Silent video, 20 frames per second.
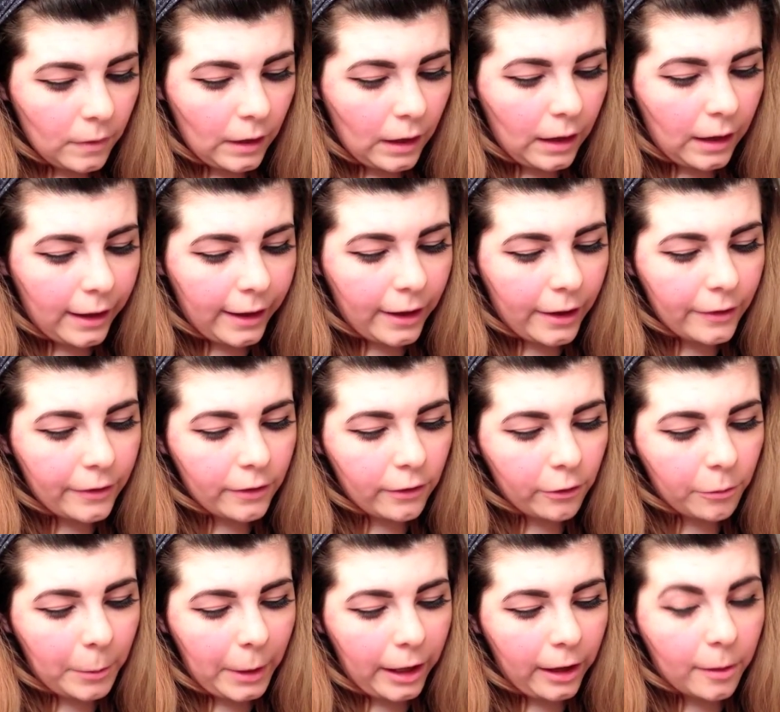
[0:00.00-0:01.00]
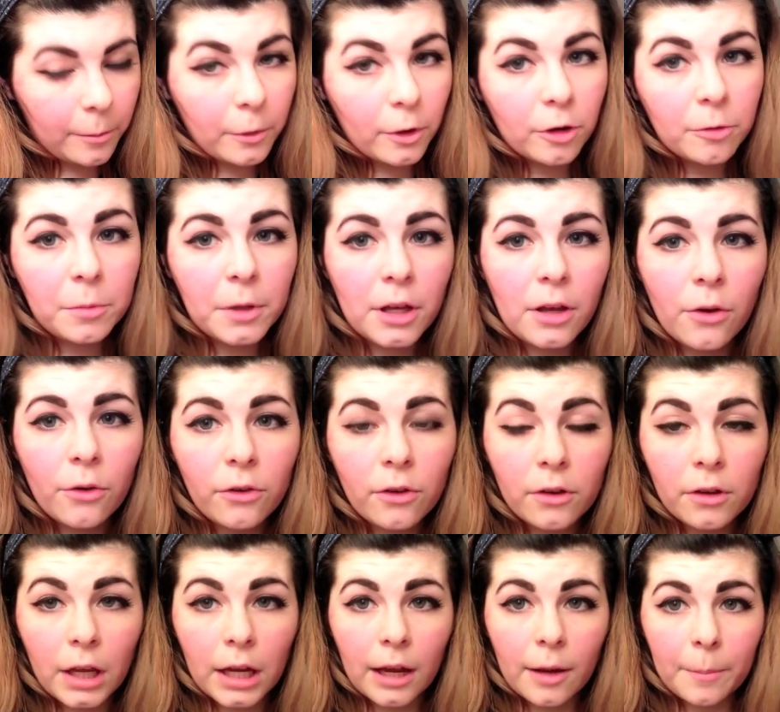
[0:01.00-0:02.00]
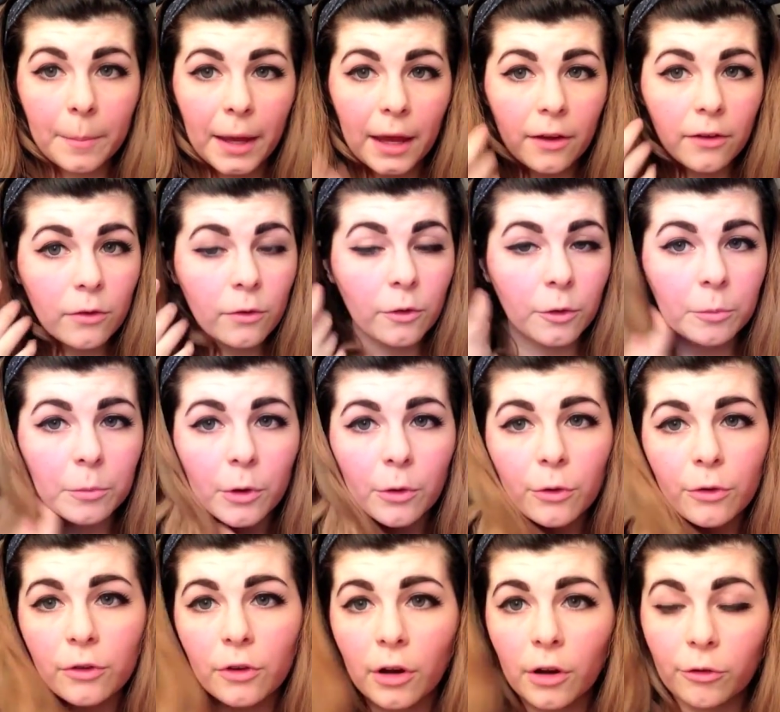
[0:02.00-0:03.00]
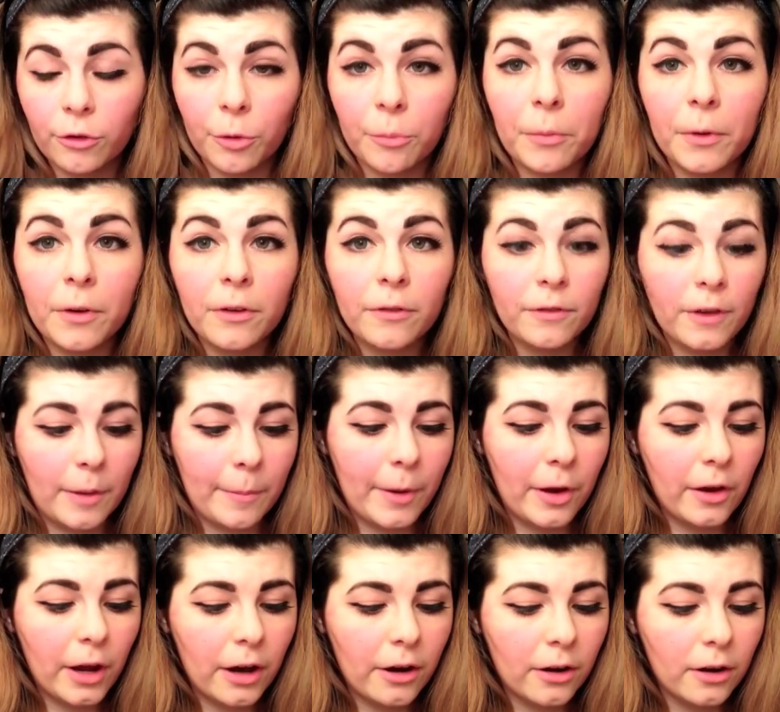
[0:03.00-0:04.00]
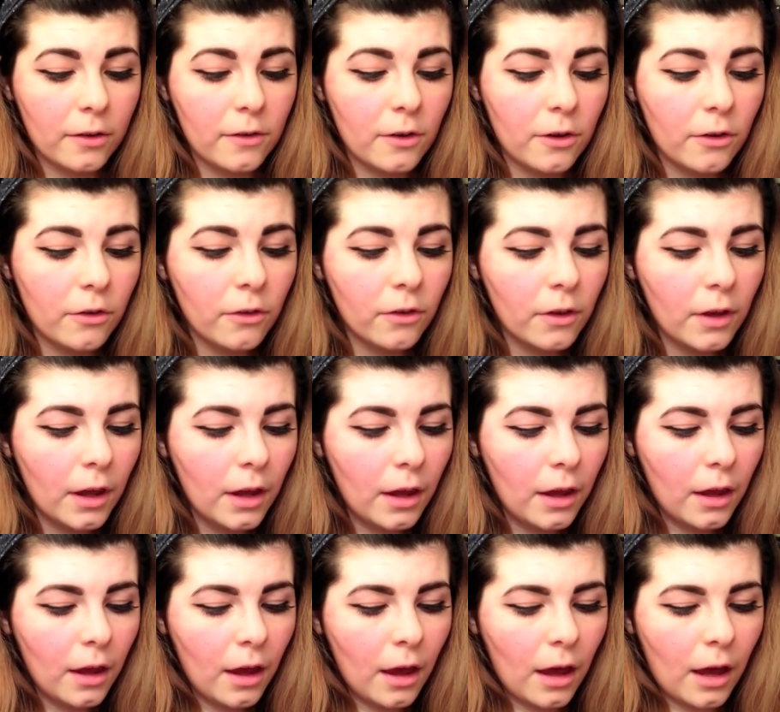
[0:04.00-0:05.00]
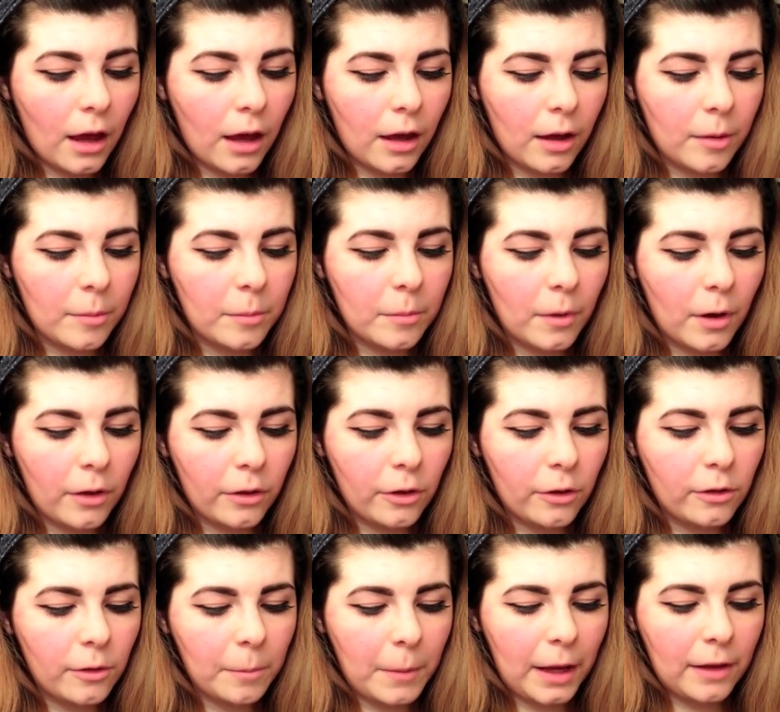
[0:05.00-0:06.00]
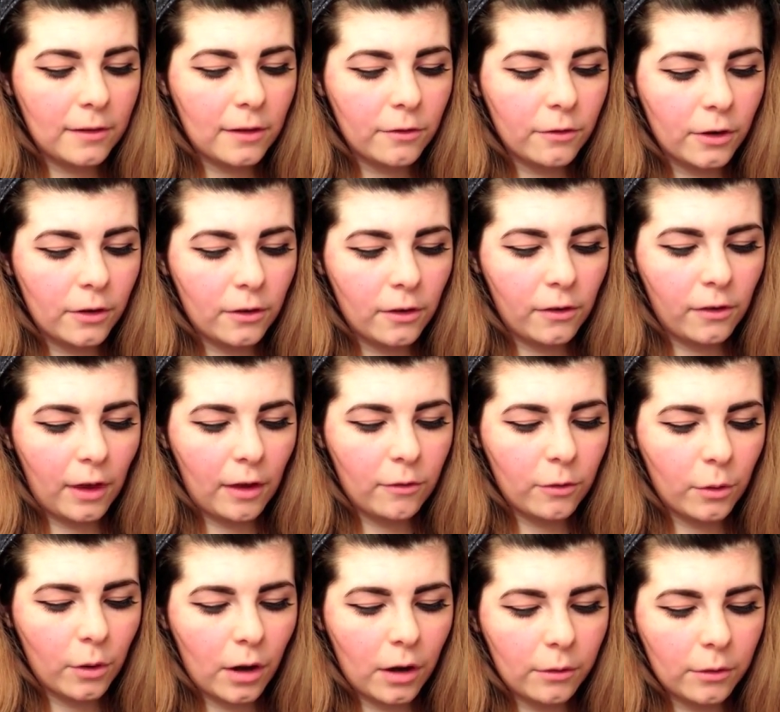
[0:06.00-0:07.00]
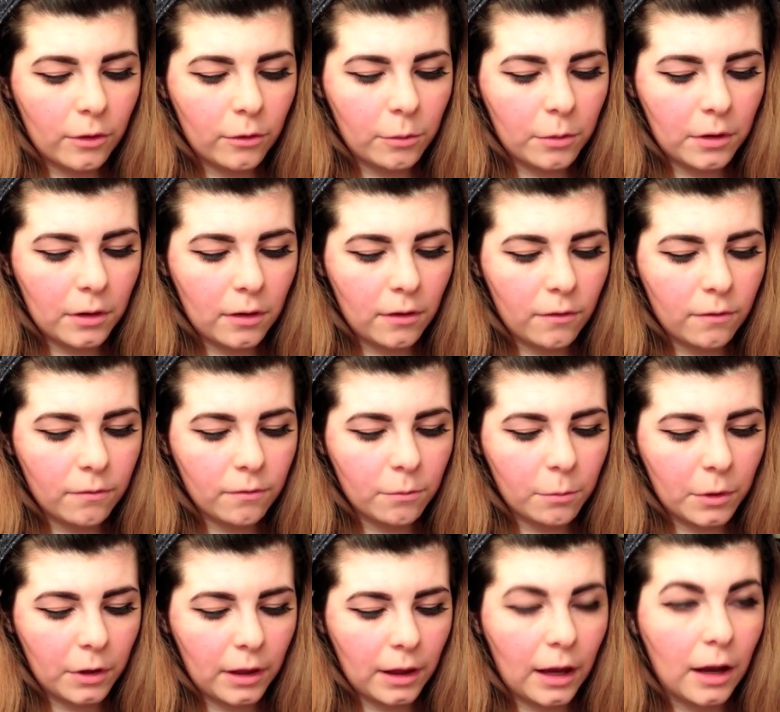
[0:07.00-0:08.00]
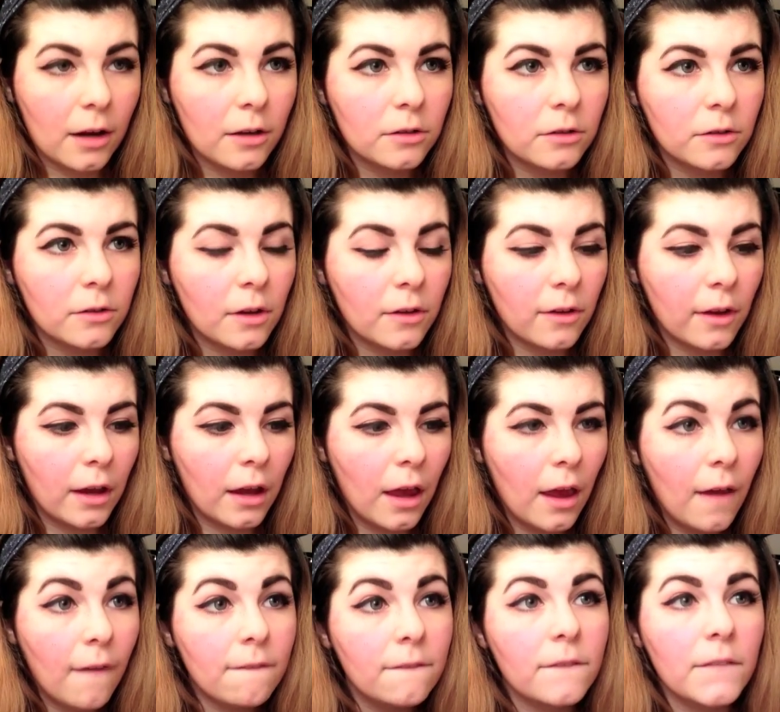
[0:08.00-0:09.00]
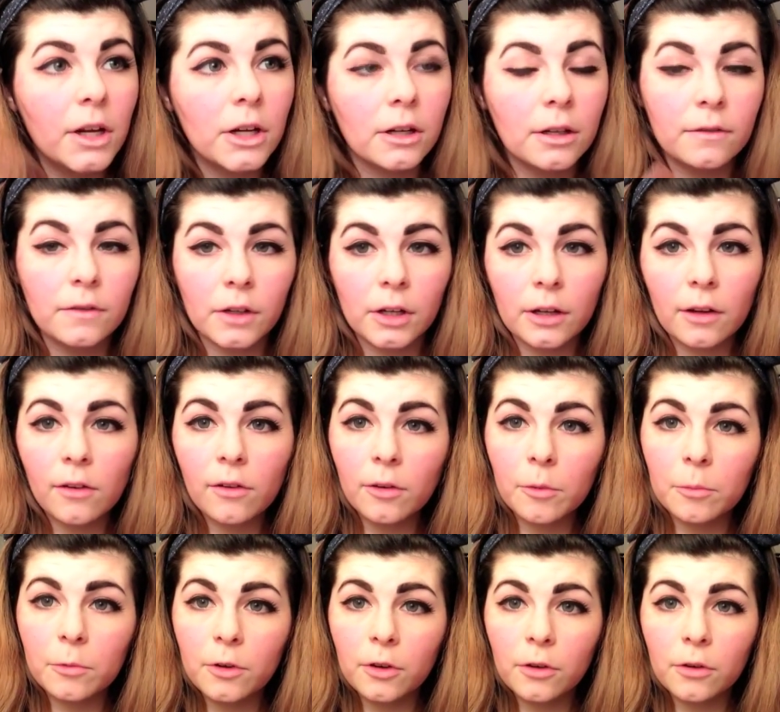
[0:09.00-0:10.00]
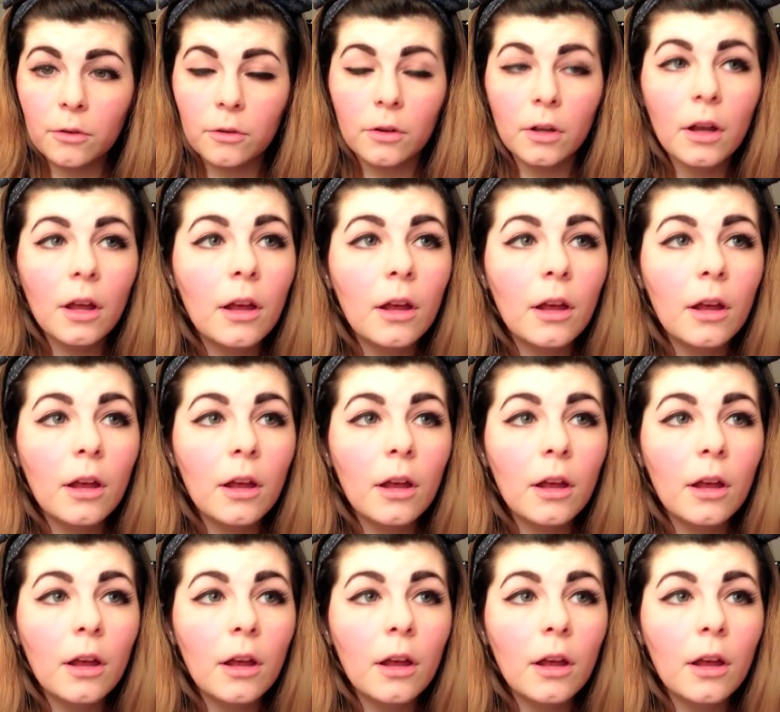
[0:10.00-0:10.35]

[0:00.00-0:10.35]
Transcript: And I guess this makeup could be used as like a base for most Danganronpa female characters. Although the main difference is that Fukawa is one of the characters that's like very, very subdued,